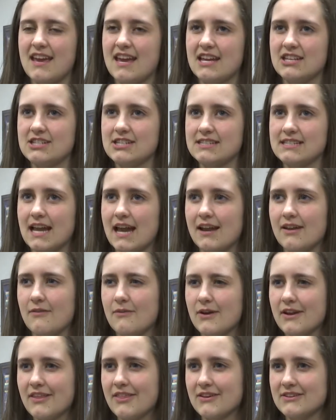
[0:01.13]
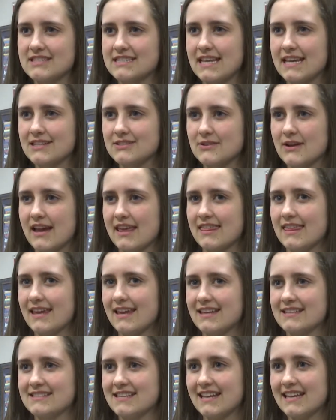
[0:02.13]
It's just kind of one of those things where I think
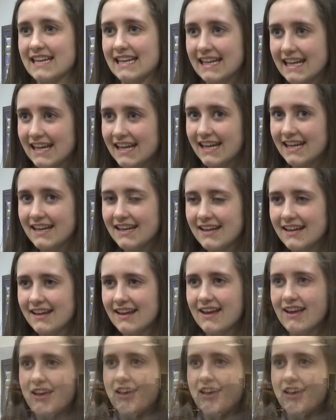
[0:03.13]
it's a need.